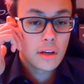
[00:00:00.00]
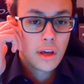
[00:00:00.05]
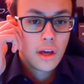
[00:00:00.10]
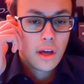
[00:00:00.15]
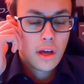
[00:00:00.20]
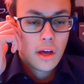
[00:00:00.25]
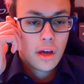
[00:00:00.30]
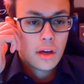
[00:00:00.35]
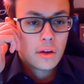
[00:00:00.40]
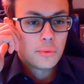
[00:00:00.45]

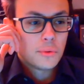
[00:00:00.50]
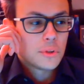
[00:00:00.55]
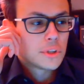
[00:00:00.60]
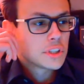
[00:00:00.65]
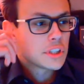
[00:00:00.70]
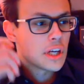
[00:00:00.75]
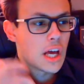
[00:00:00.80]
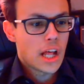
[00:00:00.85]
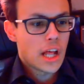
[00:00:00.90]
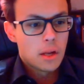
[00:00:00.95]
which
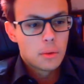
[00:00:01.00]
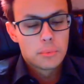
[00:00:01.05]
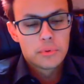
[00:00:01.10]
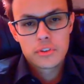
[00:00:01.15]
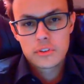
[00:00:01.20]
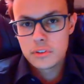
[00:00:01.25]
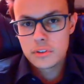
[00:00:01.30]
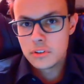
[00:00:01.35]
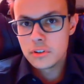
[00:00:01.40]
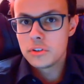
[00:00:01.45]
helps
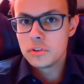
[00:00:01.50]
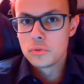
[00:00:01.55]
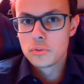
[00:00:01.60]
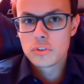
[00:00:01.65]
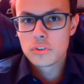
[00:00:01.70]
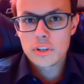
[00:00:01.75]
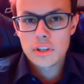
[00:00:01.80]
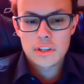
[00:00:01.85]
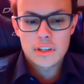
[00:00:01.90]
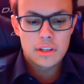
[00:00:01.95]
the user,
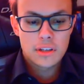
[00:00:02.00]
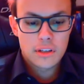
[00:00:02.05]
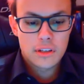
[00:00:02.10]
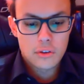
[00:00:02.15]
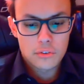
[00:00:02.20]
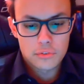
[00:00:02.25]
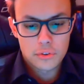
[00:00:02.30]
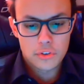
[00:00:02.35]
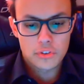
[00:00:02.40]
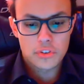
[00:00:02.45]
then of course
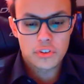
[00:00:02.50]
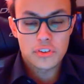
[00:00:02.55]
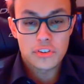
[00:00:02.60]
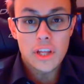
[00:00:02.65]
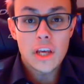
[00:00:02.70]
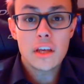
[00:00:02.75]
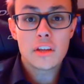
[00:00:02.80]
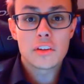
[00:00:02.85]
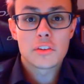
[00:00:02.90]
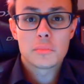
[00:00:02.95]
he stays.
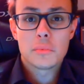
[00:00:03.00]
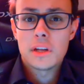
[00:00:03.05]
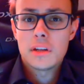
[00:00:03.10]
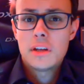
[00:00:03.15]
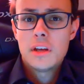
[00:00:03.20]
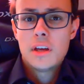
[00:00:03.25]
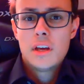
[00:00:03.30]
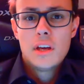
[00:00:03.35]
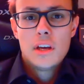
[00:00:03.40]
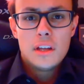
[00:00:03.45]
But
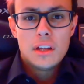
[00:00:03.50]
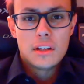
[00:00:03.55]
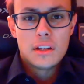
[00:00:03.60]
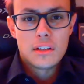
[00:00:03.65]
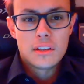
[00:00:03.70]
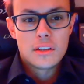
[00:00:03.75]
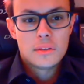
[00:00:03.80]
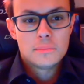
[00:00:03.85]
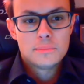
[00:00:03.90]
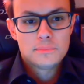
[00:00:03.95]

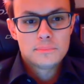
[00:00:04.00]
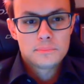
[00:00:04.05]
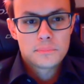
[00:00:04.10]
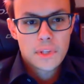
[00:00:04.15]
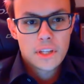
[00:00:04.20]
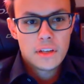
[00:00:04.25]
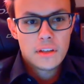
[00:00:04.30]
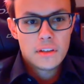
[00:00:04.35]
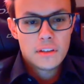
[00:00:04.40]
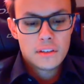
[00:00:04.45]

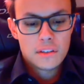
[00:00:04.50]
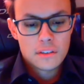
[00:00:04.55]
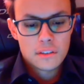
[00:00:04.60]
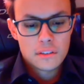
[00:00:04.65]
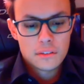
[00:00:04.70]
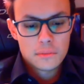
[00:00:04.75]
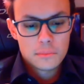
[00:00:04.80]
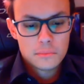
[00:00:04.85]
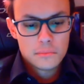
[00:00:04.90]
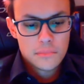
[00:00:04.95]
the
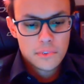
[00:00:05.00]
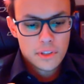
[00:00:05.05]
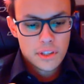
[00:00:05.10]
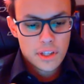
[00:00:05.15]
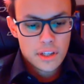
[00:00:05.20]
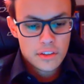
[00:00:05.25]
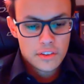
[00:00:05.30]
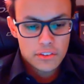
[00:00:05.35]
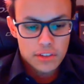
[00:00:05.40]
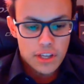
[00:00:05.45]
it's
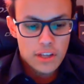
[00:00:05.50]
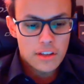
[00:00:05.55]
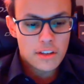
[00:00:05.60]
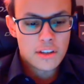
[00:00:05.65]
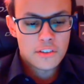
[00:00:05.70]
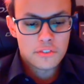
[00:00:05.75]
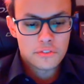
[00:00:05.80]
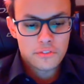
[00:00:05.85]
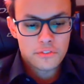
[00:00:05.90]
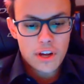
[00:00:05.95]
at a
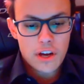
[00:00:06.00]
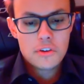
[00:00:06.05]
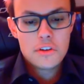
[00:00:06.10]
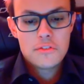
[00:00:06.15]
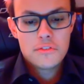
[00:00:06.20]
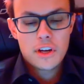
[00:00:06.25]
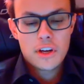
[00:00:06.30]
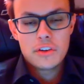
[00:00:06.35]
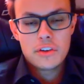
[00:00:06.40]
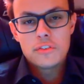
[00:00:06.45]
very, very
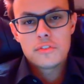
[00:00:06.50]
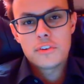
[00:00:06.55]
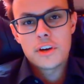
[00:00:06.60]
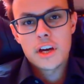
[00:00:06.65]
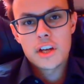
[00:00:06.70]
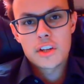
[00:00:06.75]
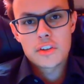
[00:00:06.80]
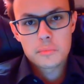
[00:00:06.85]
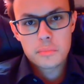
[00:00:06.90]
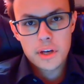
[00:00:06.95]
fast
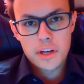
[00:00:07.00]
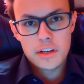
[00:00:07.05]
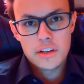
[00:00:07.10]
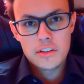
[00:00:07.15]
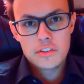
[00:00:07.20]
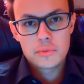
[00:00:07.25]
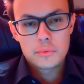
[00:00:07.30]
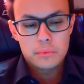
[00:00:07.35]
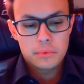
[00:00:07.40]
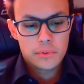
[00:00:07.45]
pace
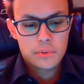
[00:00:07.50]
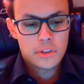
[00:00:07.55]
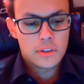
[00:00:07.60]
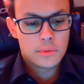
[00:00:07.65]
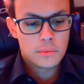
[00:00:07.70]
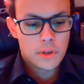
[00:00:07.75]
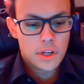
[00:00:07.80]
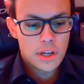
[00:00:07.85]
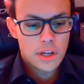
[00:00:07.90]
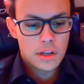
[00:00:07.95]

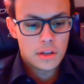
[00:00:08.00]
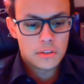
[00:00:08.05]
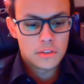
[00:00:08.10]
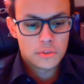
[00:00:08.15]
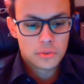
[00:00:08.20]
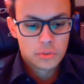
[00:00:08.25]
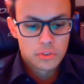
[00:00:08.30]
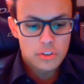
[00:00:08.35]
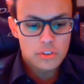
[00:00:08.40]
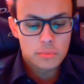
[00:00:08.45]
where
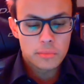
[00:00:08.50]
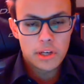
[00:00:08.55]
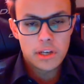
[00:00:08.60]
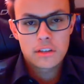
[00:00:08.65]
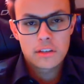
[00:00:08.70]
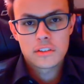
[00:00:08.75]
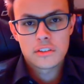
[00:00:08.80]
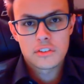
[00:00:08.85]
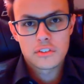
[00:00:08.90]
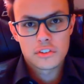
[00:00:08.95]
users make a
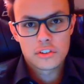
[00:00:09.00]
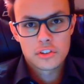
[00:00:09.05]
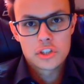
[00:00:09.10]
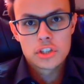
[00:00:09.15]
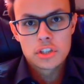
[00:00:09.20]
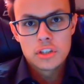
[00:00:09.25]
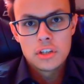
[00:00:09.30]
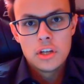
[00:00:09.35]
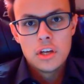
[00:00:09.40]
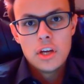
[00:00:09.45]
decision
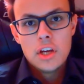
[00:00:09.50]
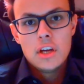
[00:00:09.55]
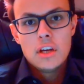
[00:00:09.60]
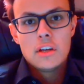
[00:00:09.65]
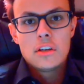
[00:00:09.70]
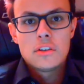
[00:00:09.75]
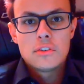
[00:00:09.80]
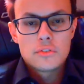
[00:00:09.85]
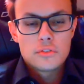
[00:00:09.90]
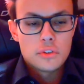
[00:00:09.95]
if
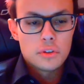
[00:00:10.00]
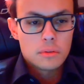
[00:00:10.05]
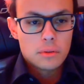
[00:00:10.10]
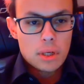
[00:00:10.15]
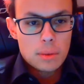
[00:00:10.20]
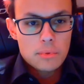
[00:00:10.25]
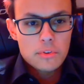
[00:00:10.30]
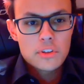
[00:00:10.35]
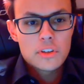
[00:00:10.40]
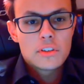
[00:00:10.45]
your
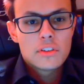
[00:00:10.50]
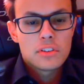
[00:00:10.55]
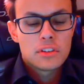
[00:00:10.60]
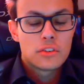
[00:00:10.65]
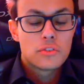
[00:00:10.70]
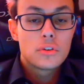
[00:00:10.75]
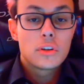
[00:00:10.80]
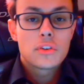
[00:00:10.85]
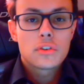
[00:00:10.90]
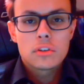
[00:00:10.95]
website is
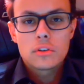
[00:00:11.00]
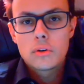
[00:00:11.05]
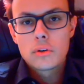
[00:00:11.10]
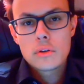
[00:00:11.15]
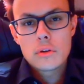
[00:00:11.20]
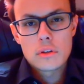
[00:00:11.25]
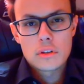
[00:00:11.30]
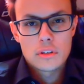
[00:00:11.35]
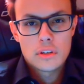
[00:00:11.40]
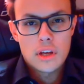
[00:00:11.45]
interesting or not.
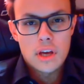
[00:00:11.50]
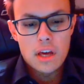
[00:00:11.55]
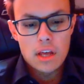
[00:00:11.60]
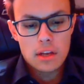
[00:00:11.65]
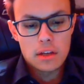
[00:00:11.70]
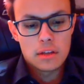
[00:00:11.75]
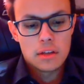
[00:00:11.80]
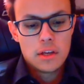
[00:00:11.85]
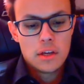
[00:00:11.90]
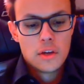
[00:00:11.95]
And
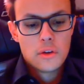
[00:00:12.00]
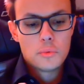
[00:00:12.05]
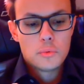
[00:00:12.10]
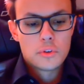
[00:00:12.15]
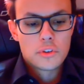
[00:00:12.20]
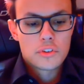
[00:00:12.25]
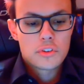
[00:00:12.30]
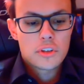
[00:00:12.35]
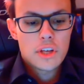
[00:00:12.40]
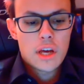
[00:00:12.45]
with
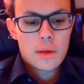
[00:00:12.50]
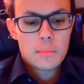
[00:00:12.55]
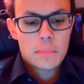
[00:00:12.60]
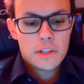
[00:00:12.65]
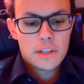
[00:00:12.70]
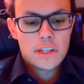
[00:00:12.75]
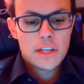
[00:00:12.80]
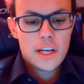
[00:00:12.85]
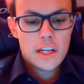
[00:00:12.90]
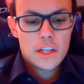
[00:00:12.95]

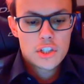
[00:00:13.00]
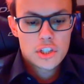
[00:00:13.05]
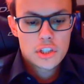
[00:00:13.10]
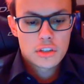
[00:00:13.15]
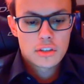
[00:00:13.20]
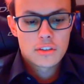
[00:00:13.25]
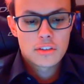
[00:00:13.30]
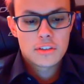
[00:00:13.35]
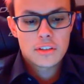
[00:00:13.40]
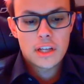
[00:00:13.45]
applications
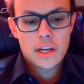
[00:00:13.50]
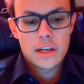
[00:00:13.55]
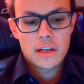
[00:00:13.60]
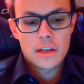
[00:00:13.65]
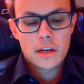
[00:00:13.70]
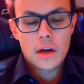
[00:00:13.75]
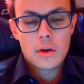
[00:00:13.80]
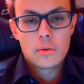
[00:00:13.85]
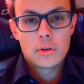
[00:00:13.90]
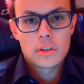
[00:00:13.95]
like
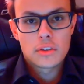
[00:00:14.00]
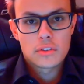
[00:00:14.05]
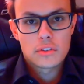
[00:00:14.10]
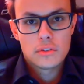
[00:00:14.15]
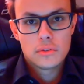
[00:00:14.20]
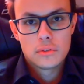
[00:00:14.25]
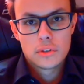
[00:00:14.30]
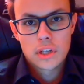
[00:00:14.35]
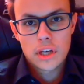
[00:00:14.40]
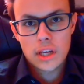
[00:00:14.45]
ours, you
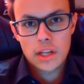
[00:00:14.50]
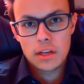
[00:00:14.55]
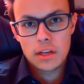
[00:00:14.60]
can